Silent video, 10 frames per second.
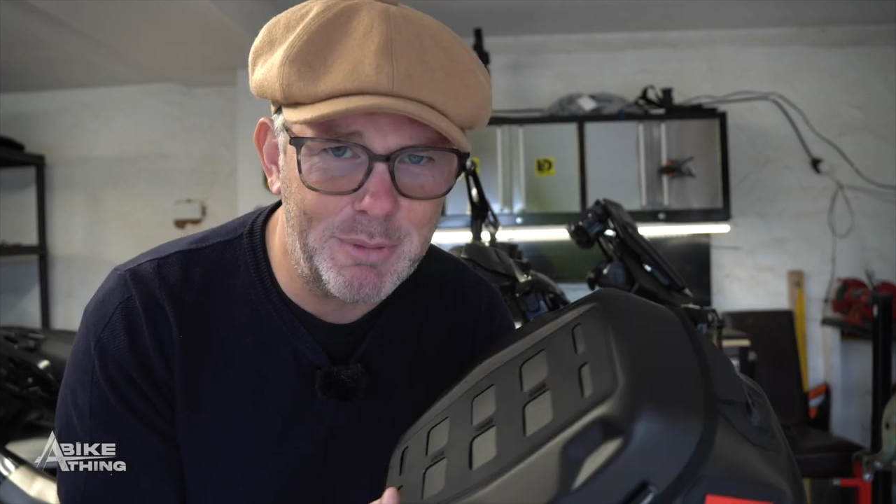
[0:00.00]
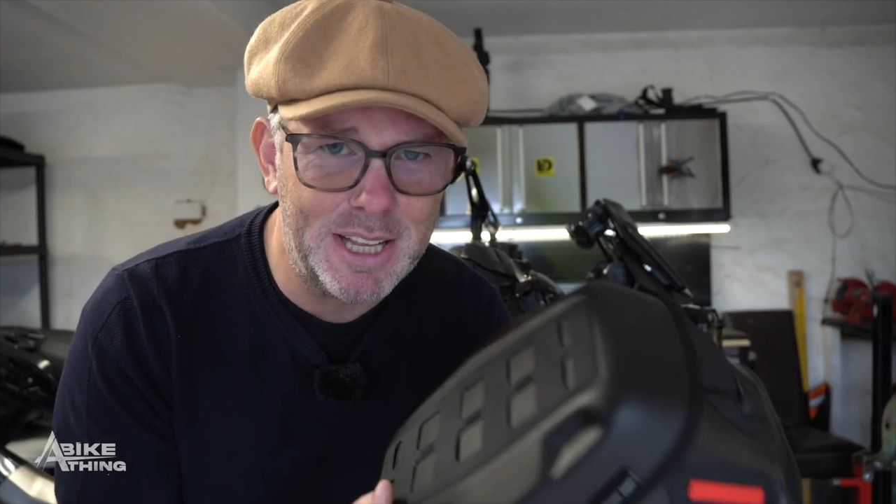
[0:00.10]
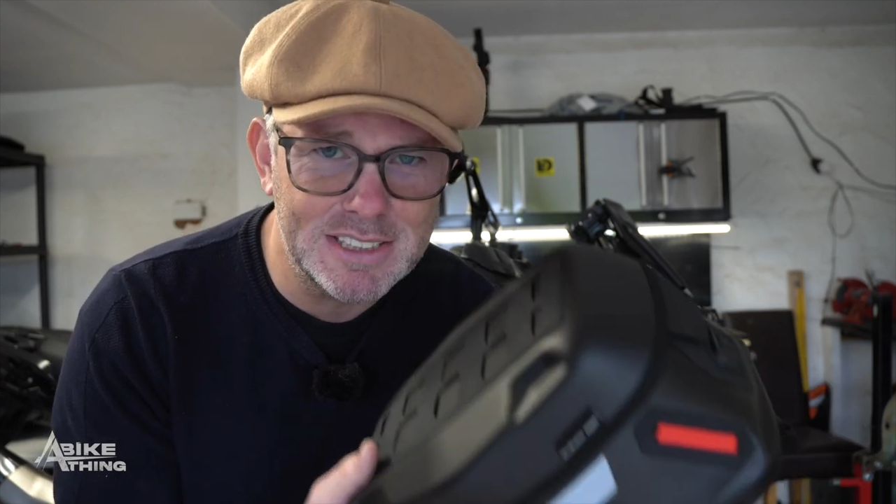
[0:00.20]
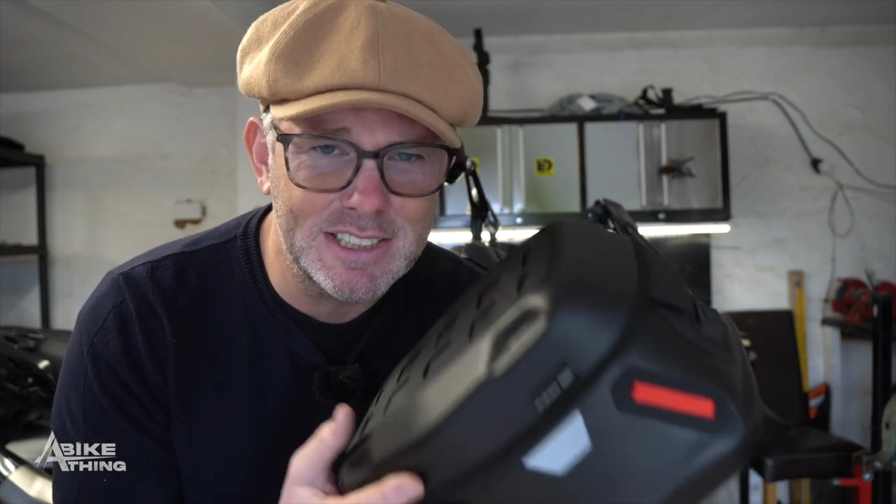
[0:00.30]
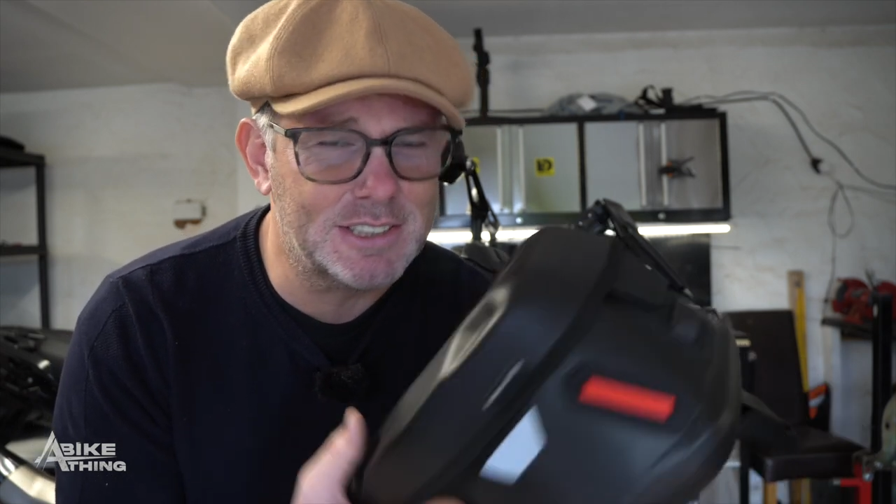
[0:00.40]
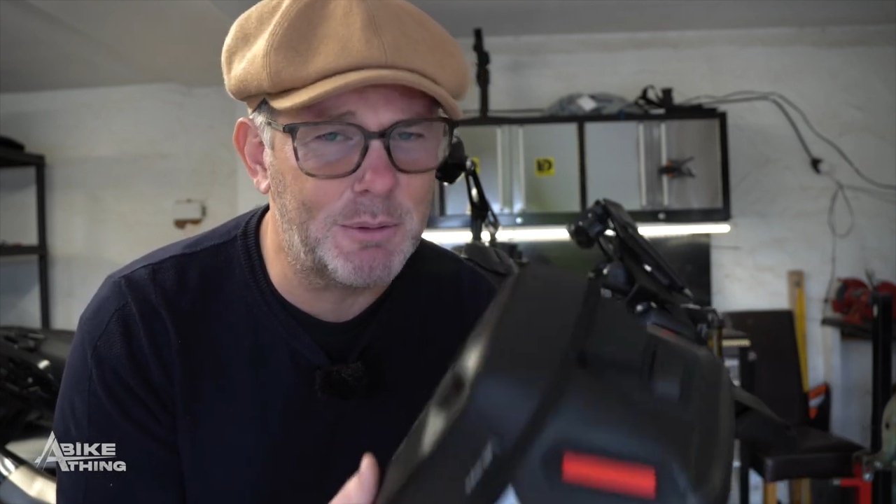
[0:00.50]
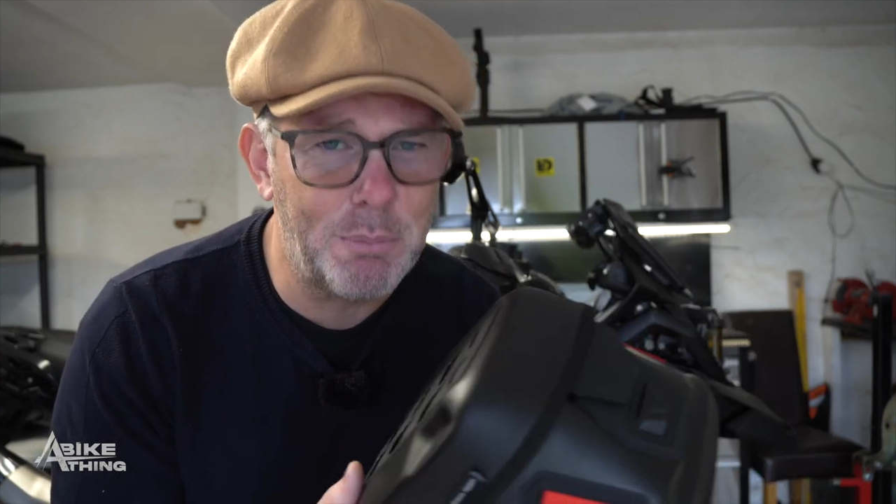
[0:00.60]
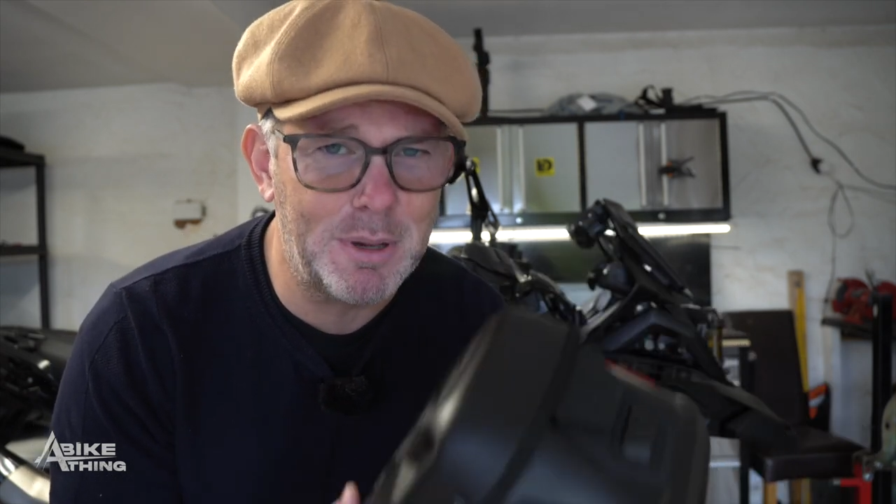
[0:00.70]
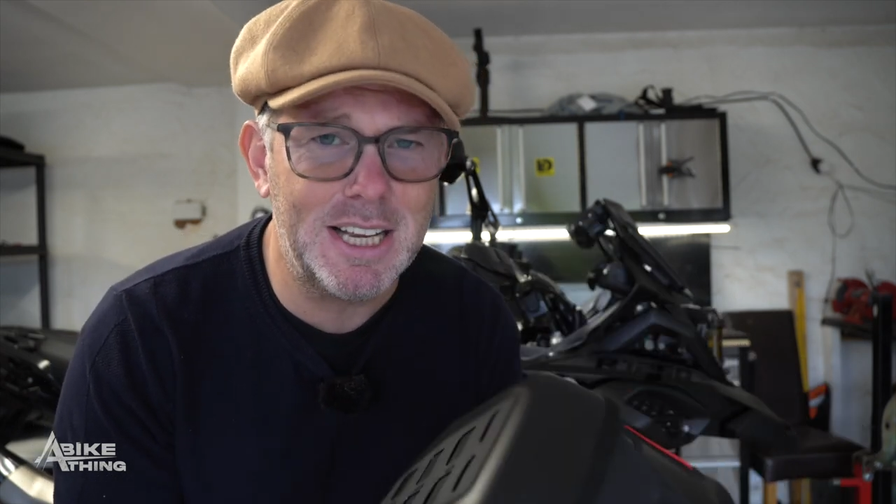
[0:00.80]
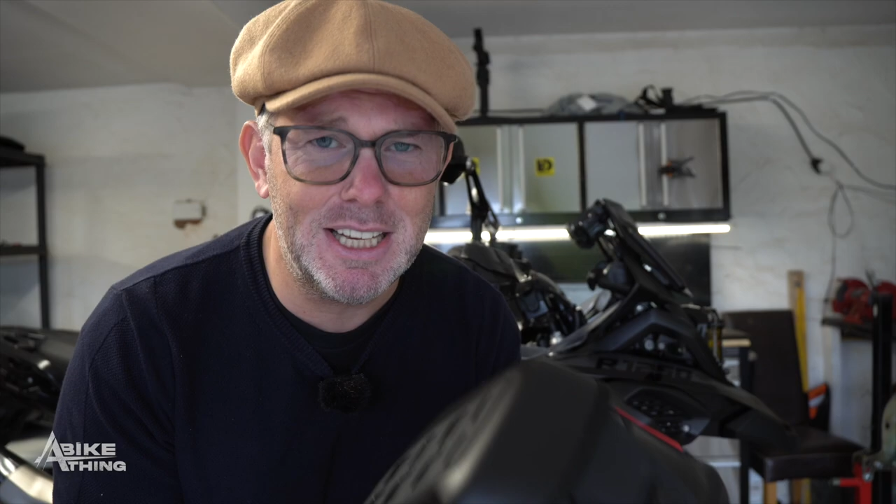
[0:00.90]
means it's
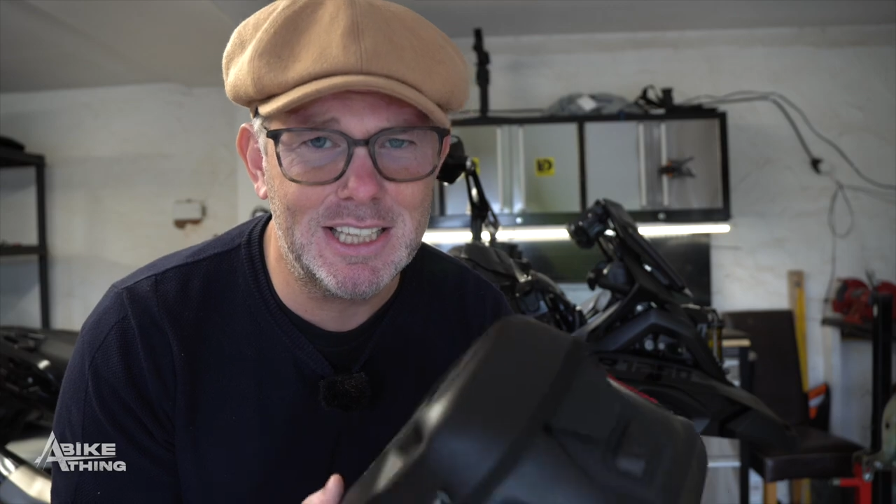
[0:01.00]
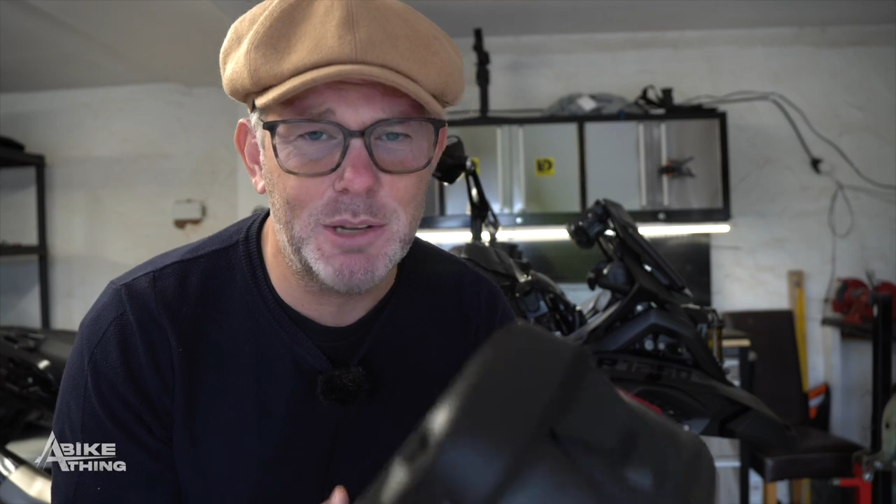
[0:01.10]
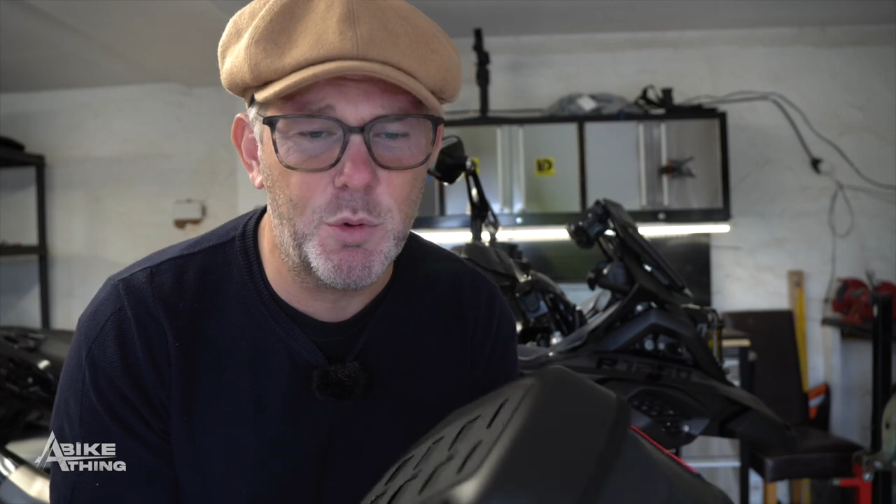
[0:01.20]
completely